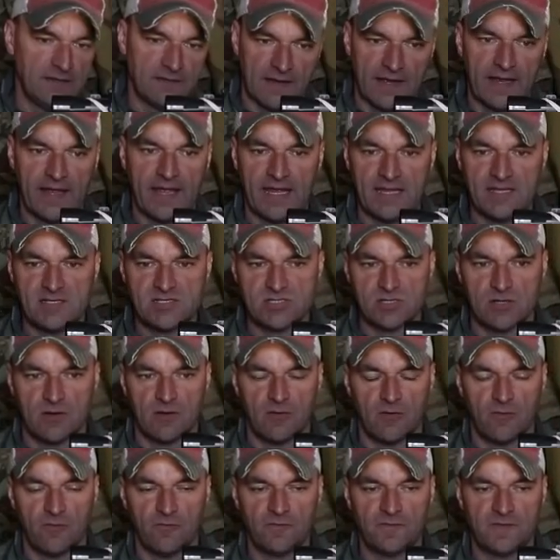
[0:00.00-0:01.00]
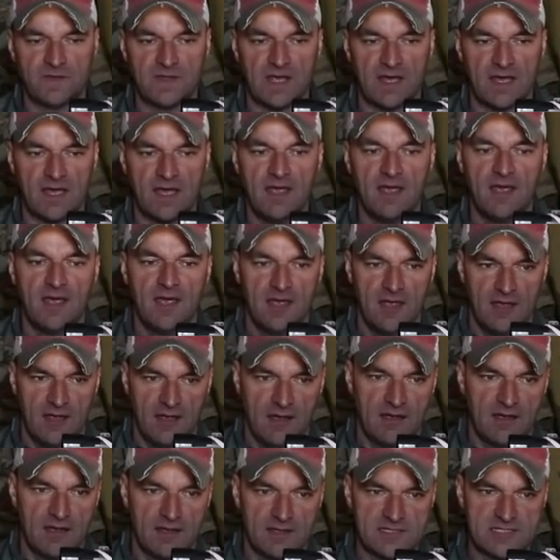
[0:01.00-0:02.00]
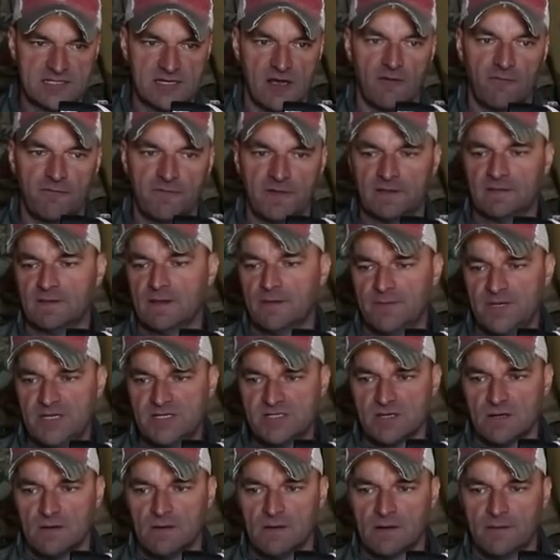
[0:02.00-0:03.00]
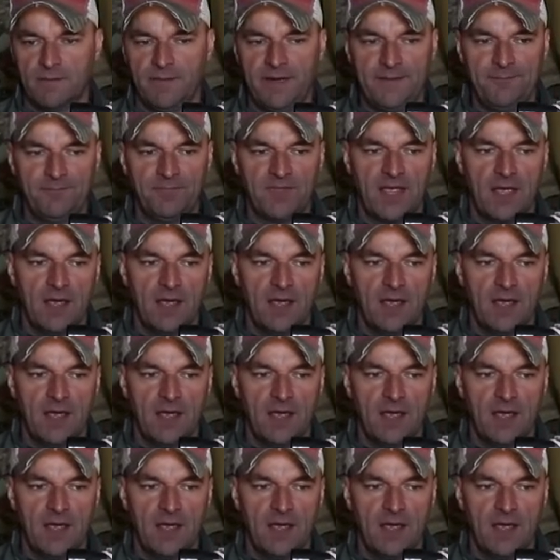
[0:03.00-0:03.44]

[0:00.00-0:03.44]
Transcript: in the hands of the uh, South Vietnamese army.